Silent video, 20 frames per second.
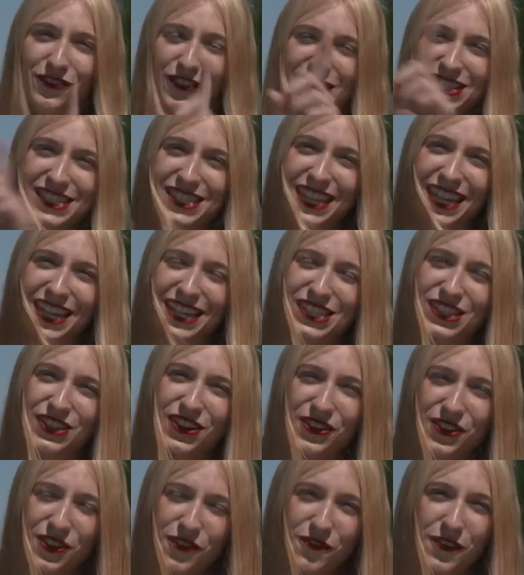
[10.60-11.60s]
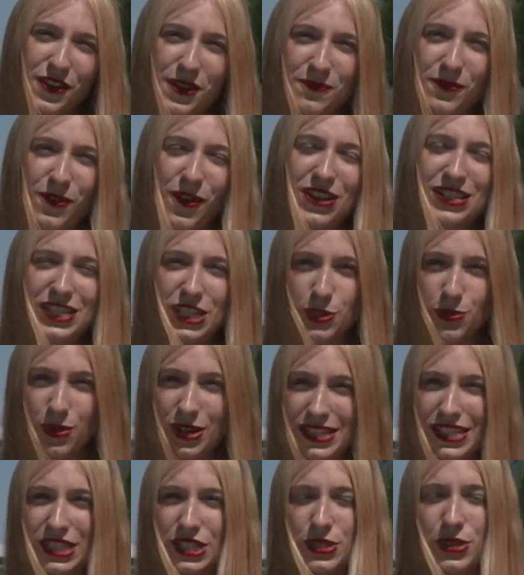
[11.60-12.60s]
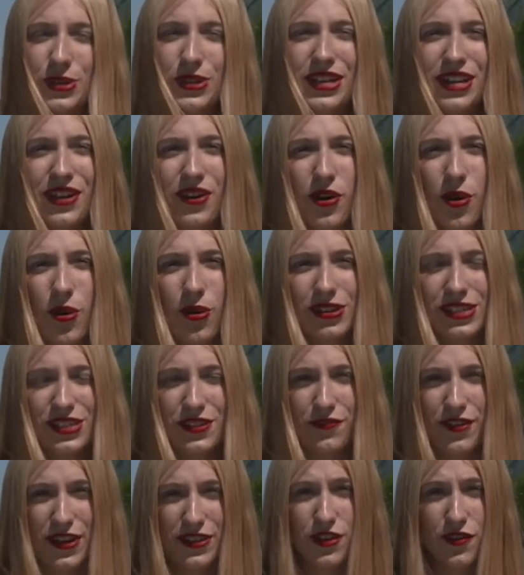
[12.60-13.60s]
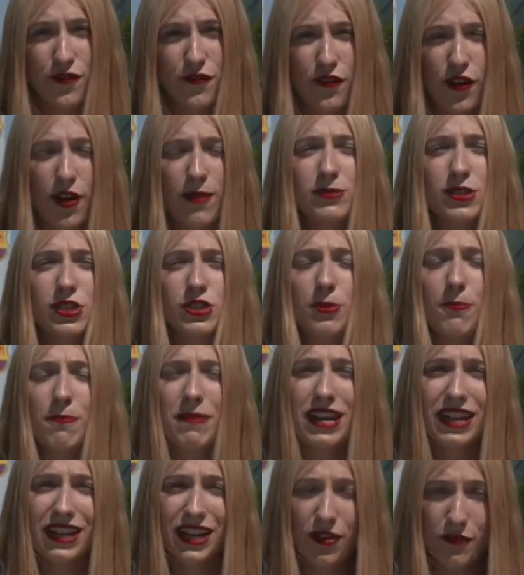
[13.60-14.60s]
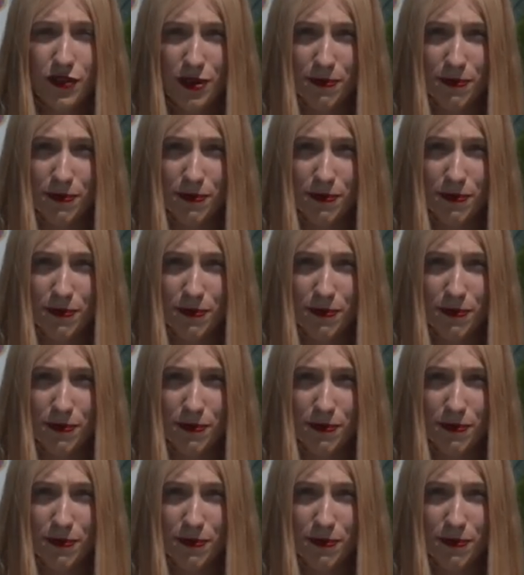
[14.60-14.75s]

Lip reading: First thing, Junior Firpo is a 22-year-old defender from the Dominican